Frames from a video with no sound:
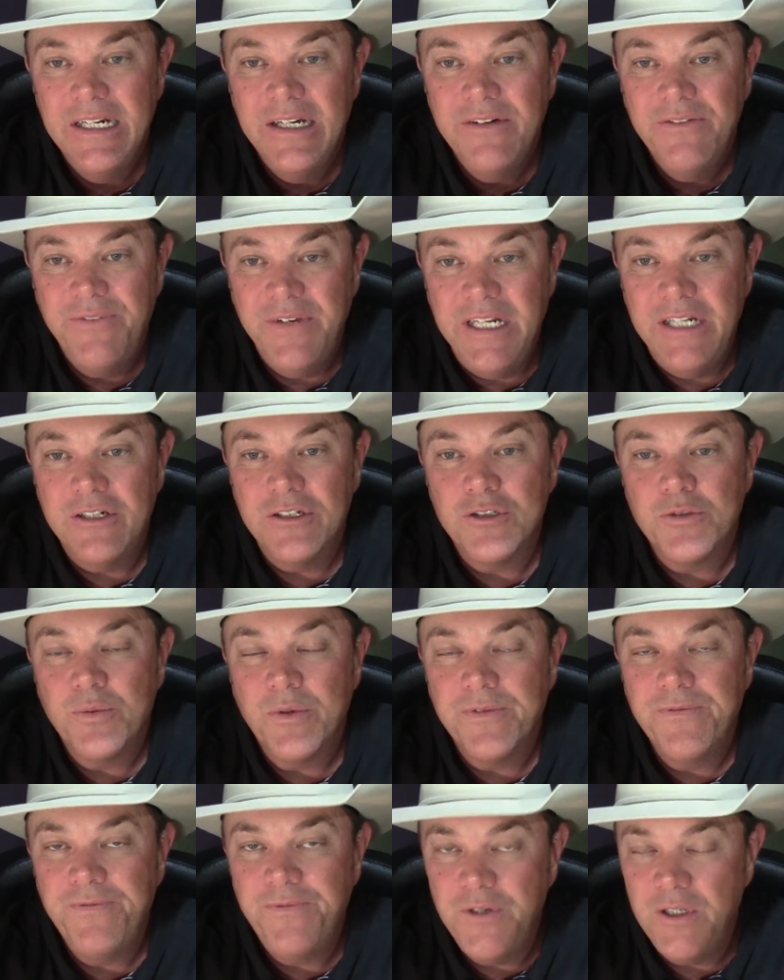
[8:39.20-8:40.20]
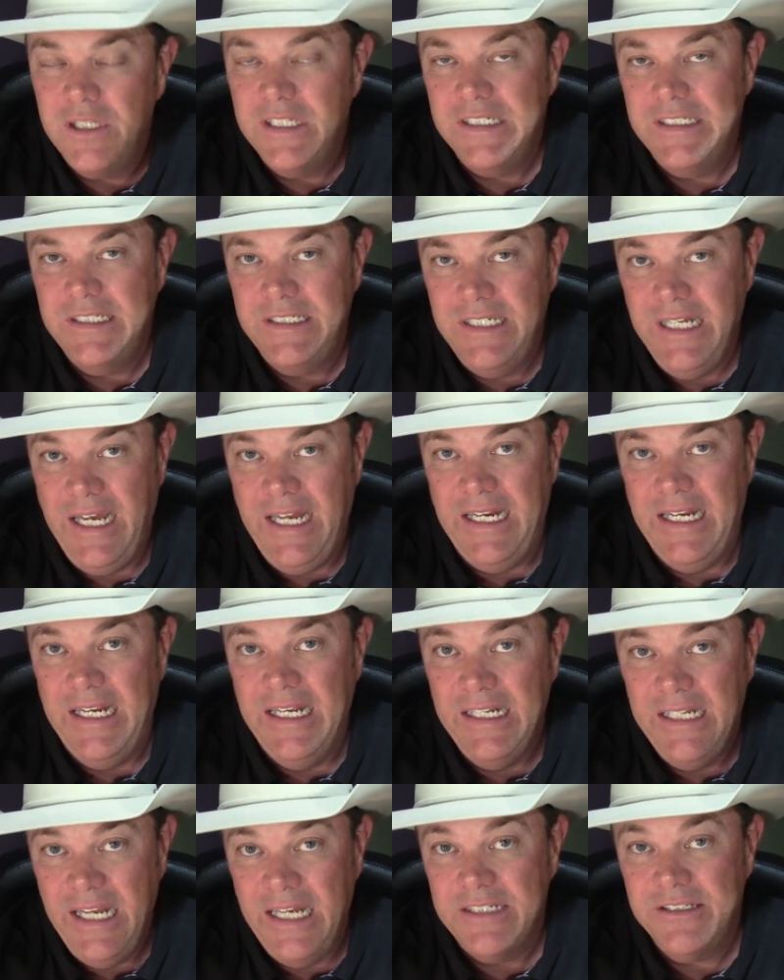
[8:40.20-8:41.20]
Feeders were fully steady,
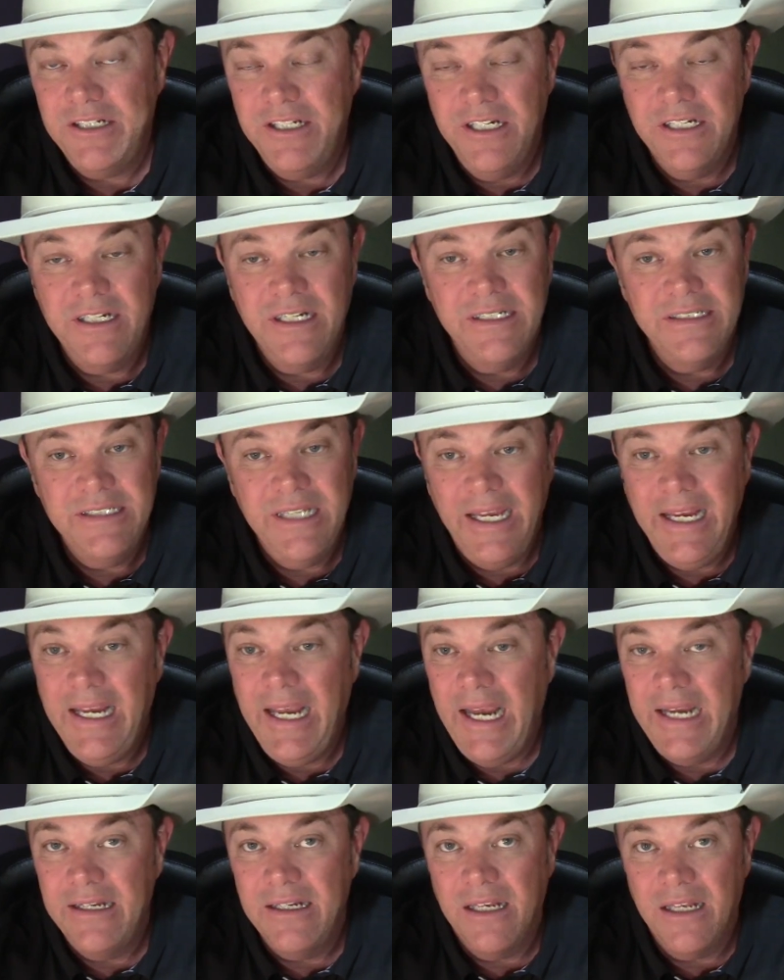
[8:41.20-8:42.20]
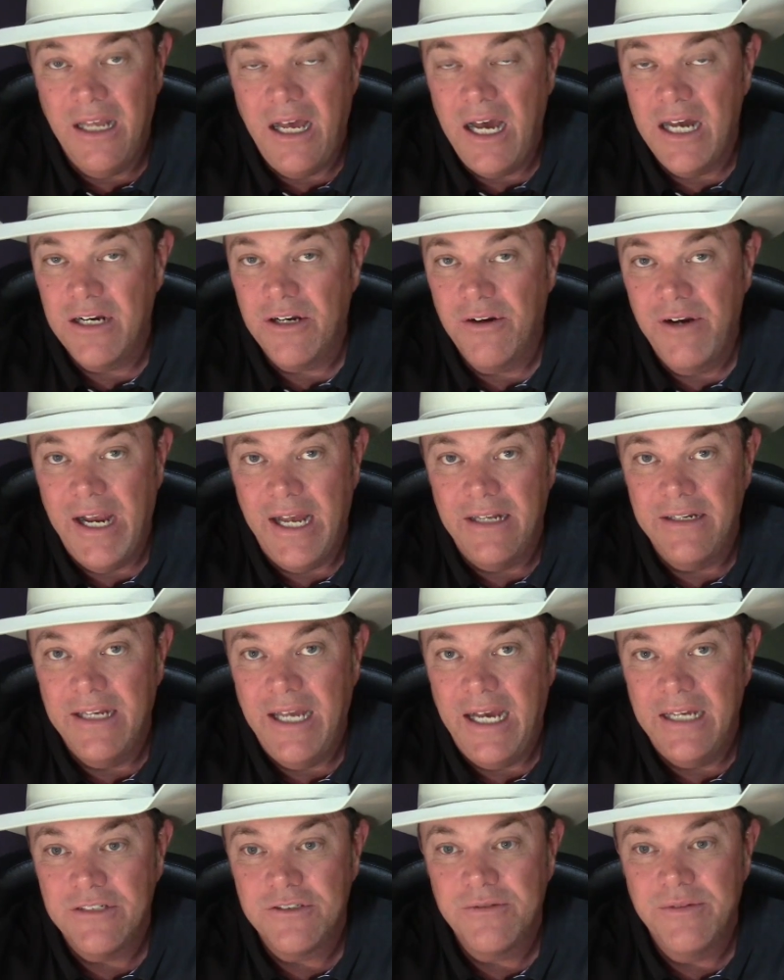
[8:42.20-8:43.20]
and that's good because they gained a lot of ground
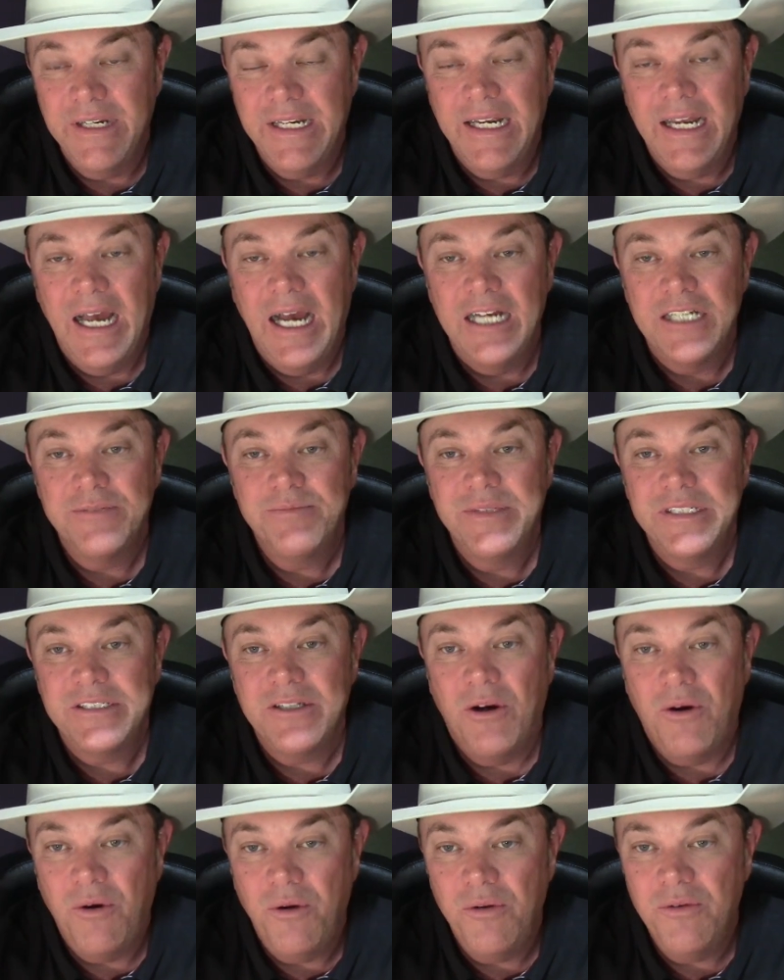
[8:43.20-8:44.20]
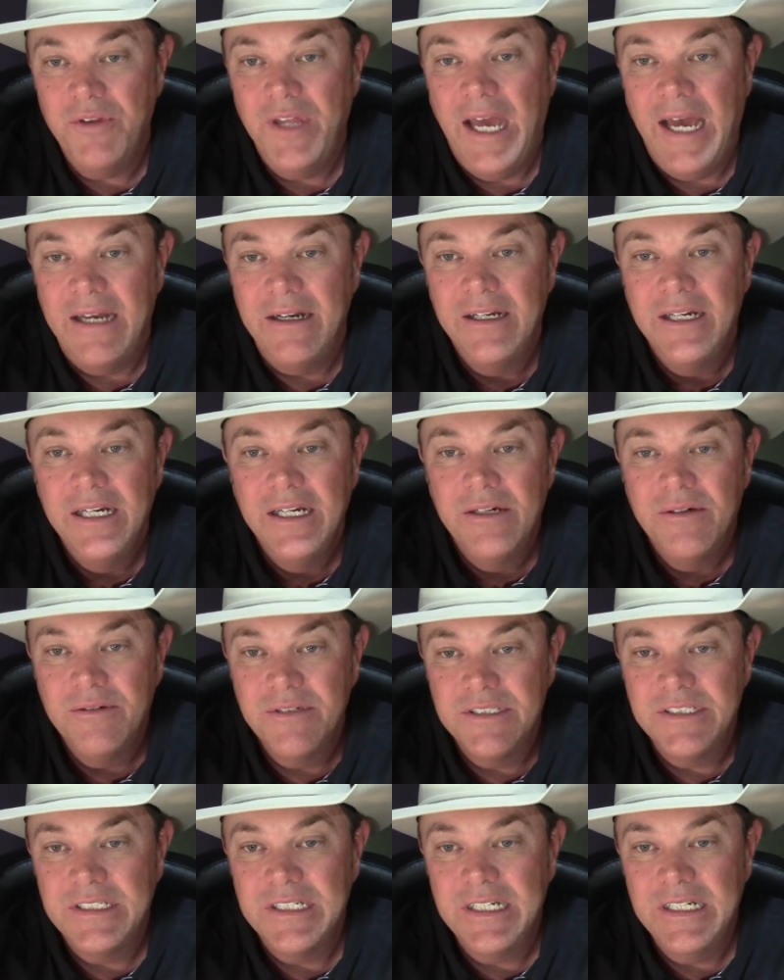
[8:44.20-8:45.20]
last week, guys, but to hold that
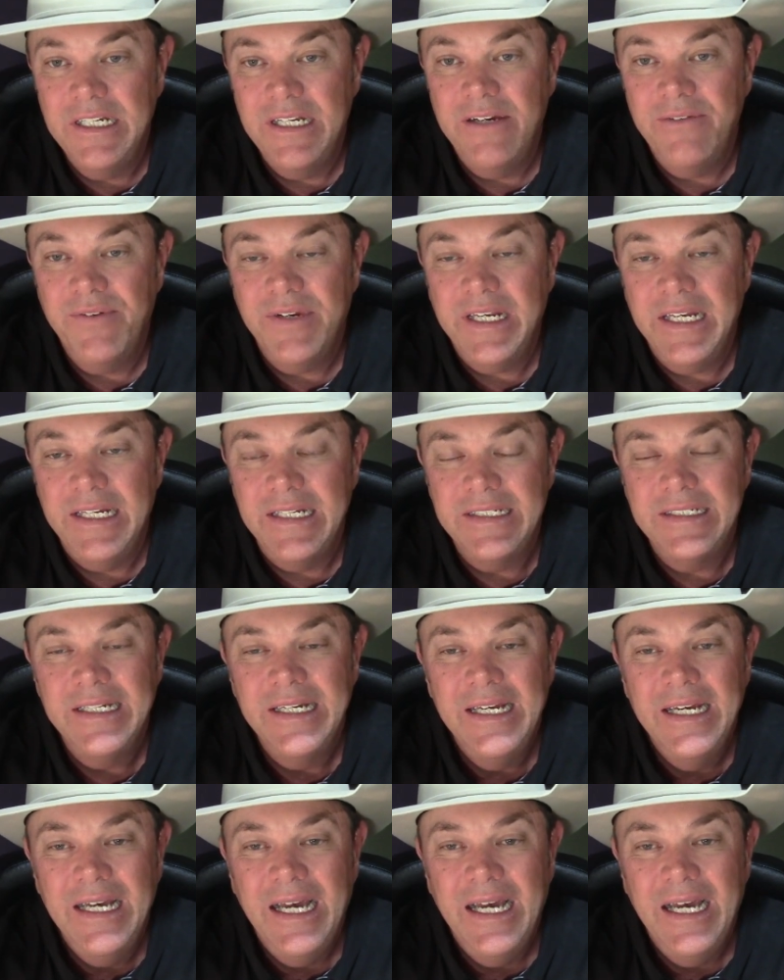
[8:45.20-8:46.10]
was significant.